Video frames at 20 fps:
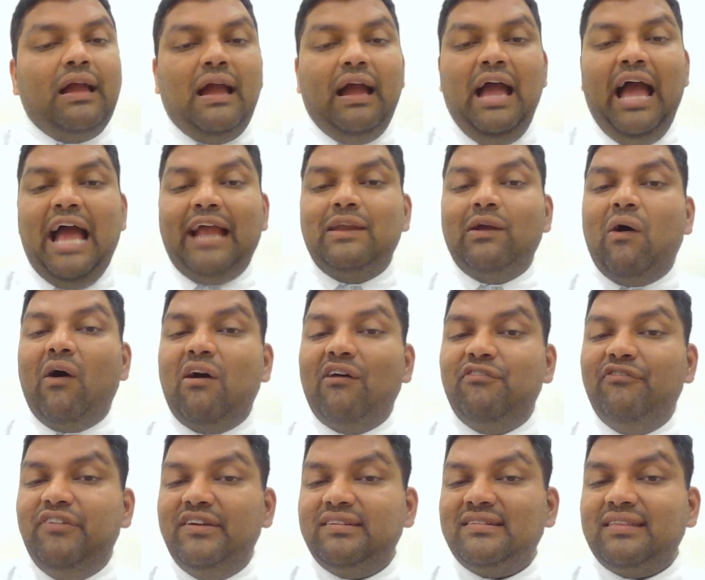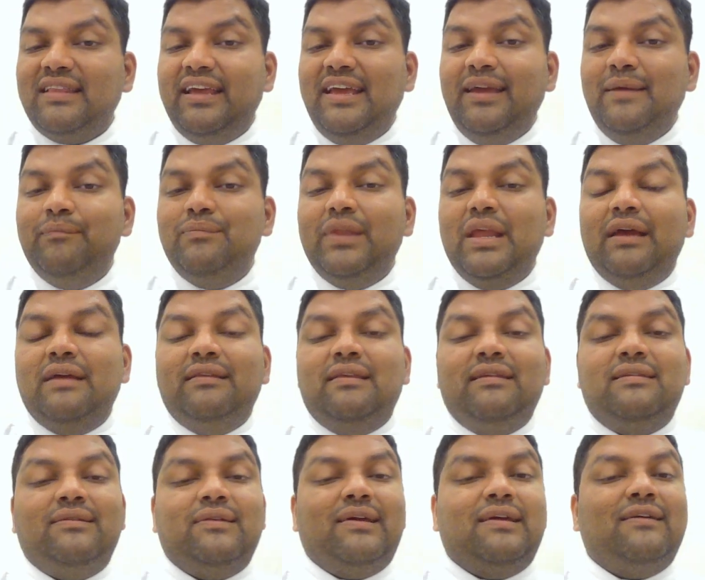And obviously,
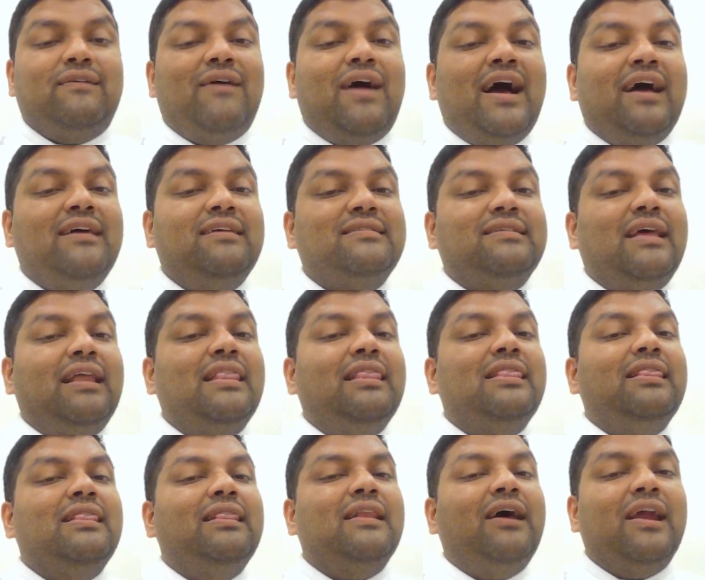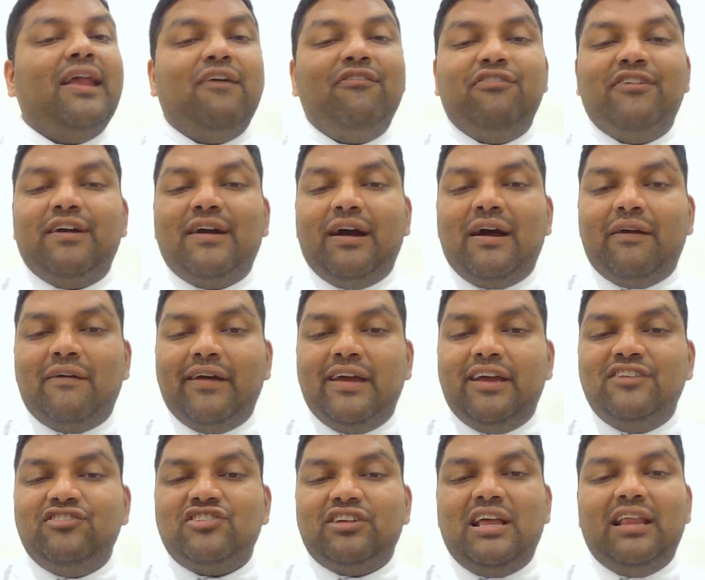this requires a lot of
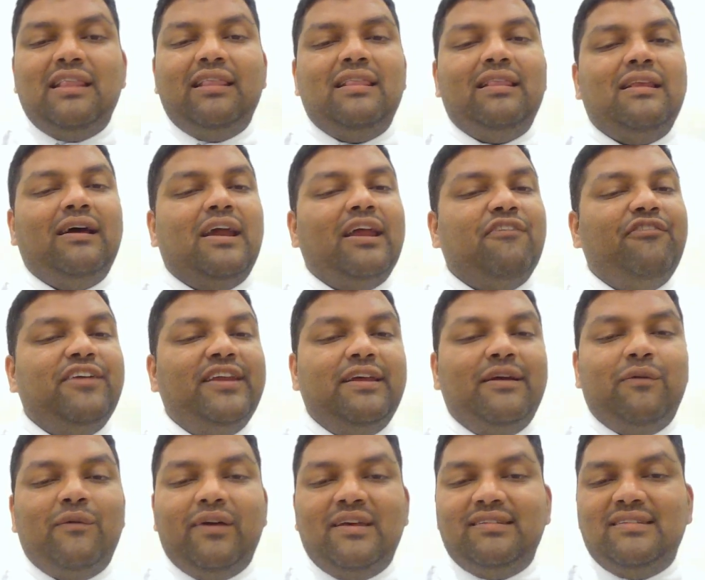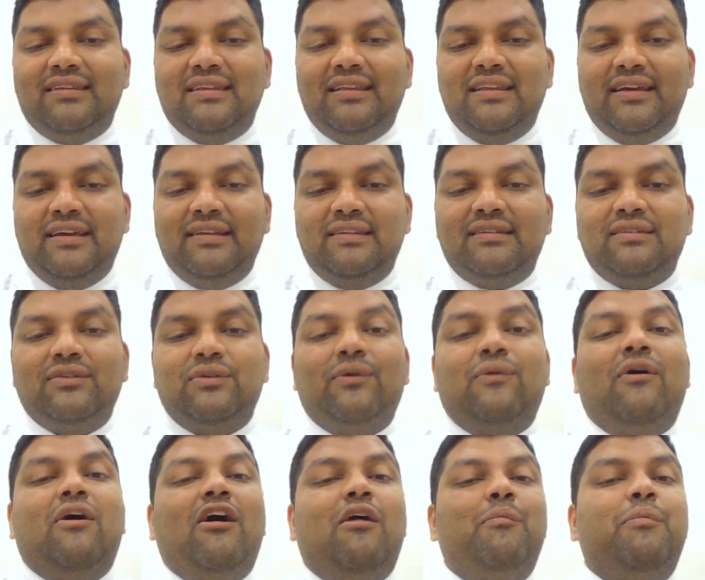courage, a lot of inner resilience to
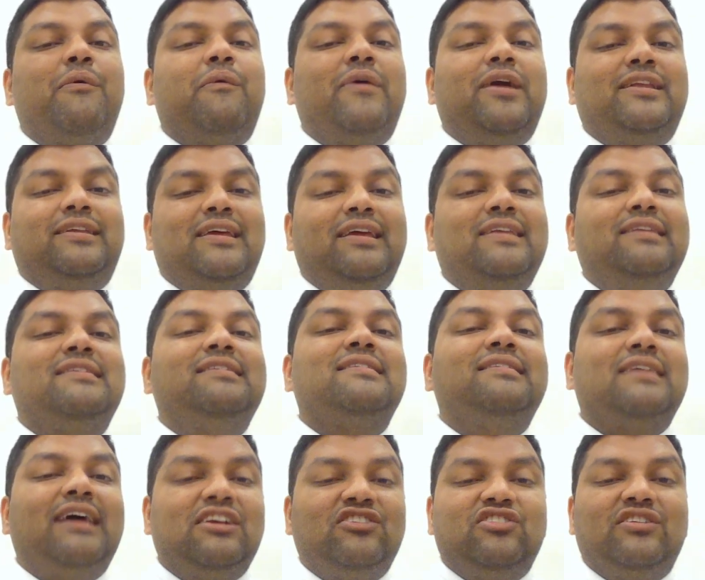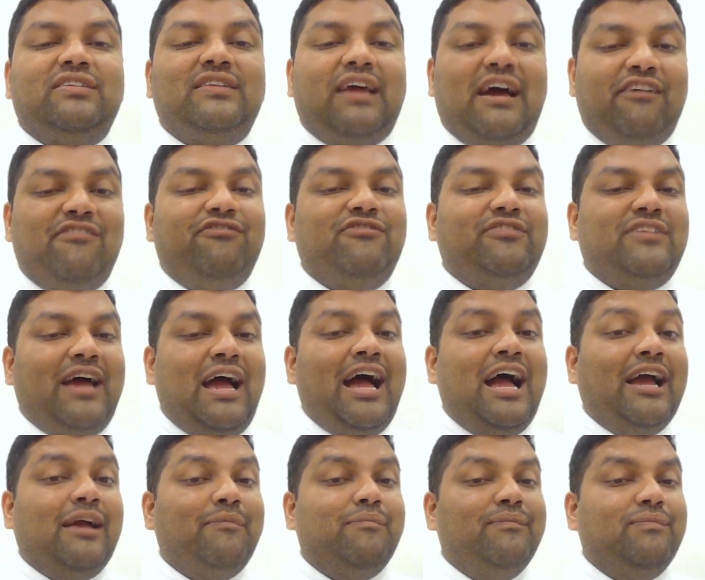operate in such a tough
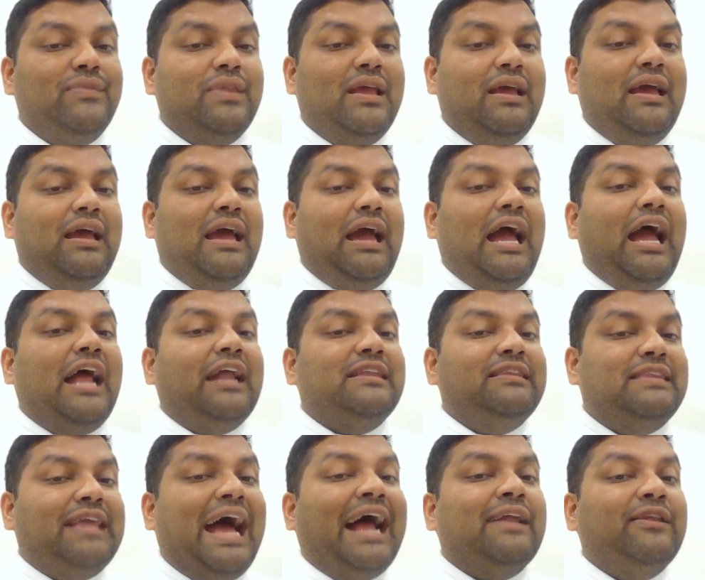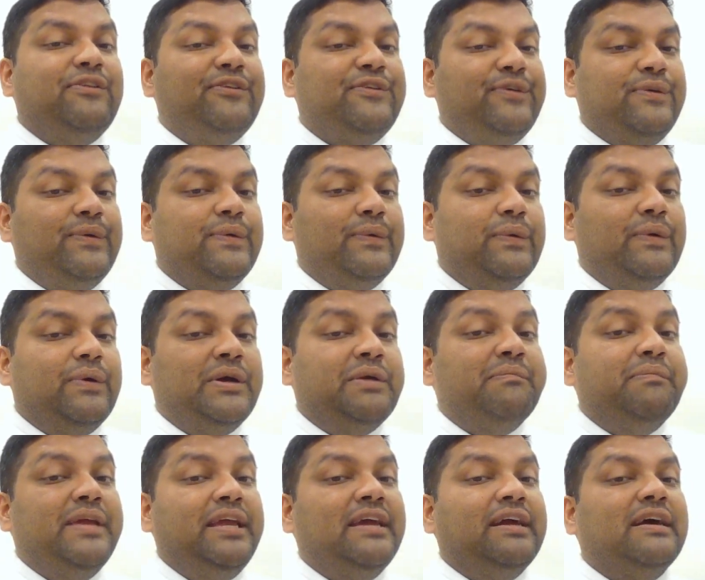time, and that too
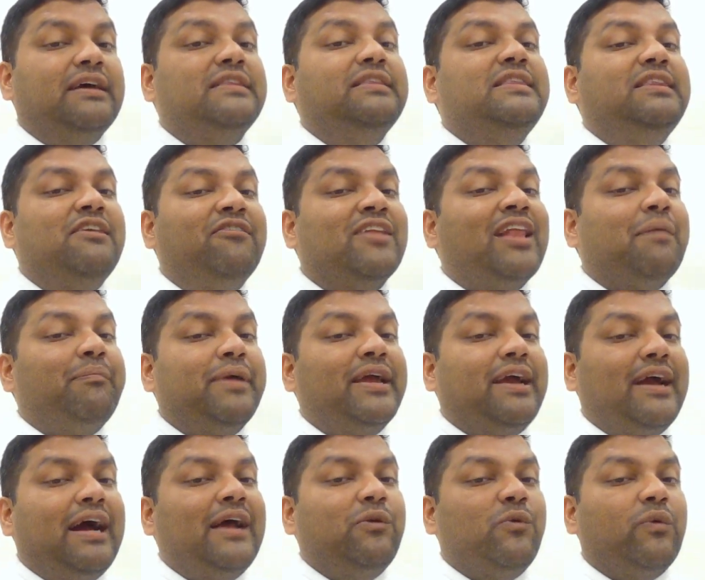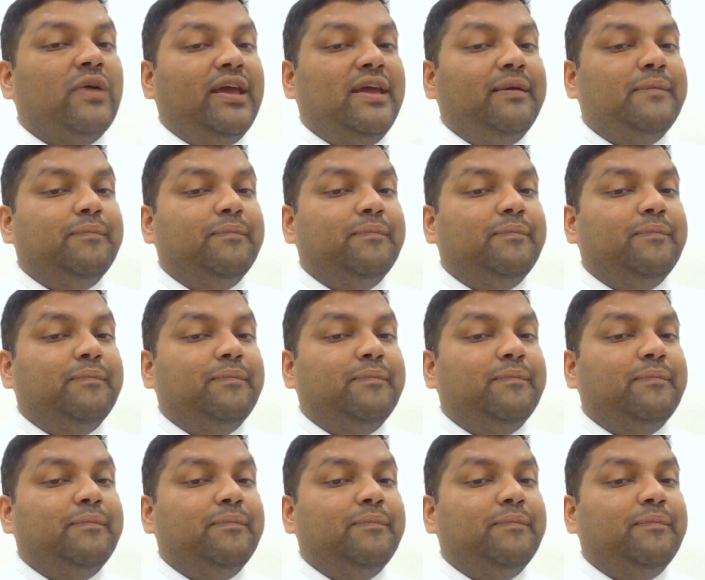being a developing country.